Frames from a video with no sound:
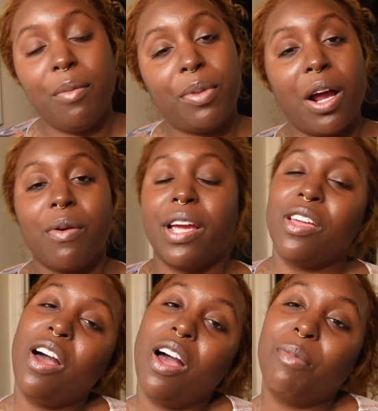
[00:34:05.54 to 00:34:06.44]
But all right,
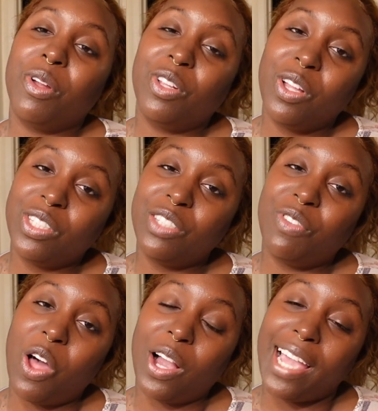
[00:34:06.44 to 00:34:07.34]
y'all, I'm gonna close this
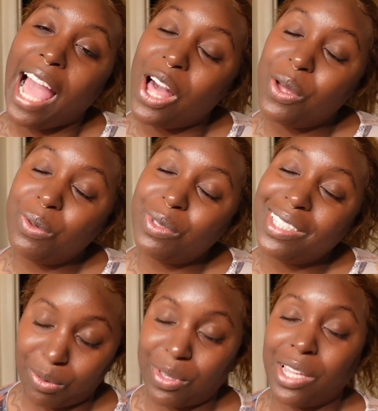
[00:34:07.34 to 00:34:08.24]
vlog out.
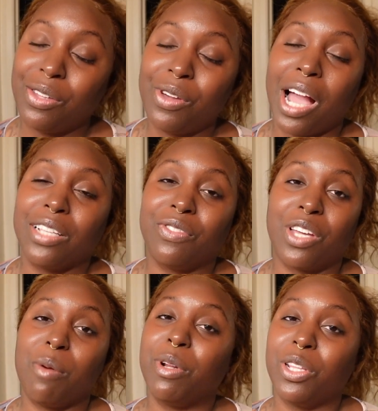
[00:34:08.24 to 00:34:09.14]
So thank you guys for
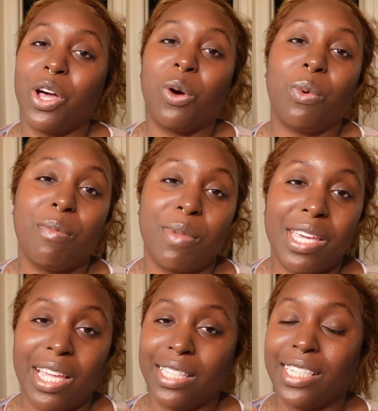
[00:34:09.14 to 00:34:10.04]
coming along with
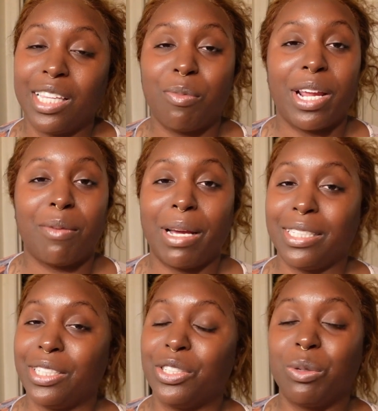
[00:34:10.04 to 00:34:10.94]
me and celebrating my
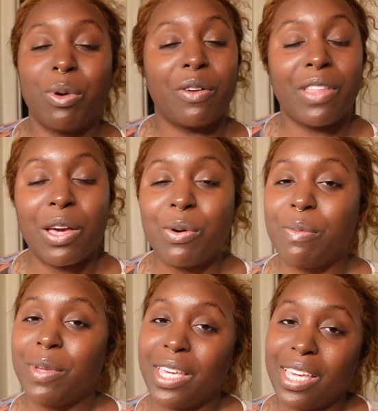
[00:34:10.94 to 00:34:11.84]
sister's birthday with
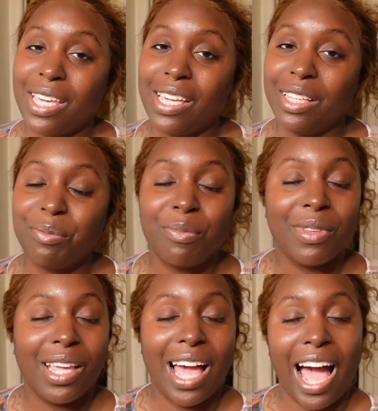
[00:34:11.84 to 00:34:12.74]
me.
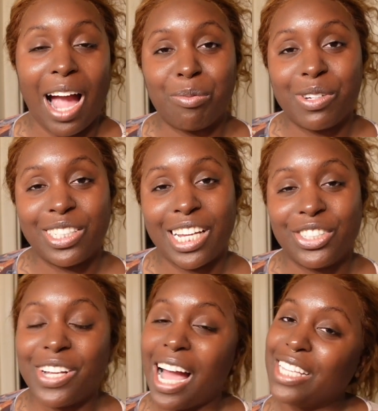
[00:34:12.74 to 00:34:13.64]
I appreciate
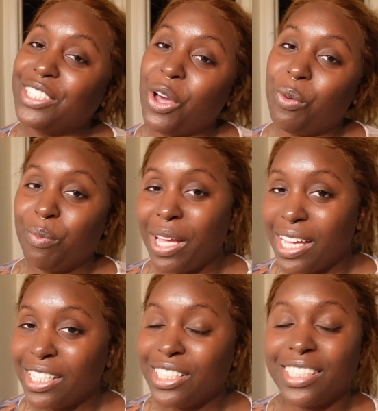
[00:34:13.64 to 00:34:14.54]
you guys so
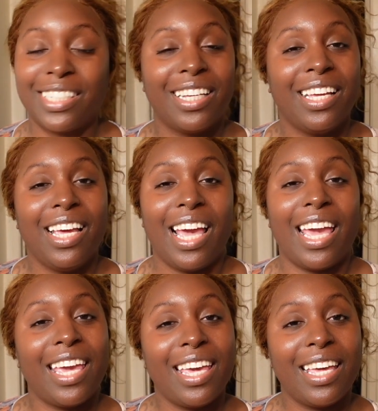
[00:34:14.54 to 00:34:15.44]
much.
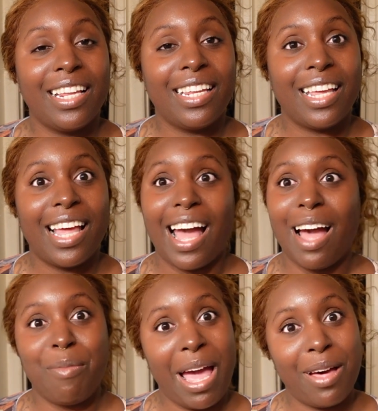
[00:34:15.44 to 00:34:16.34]
And
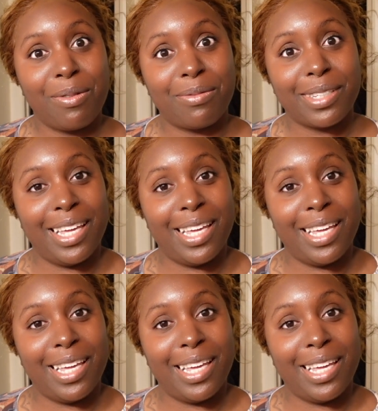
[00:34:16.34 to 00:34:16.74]
I'm out.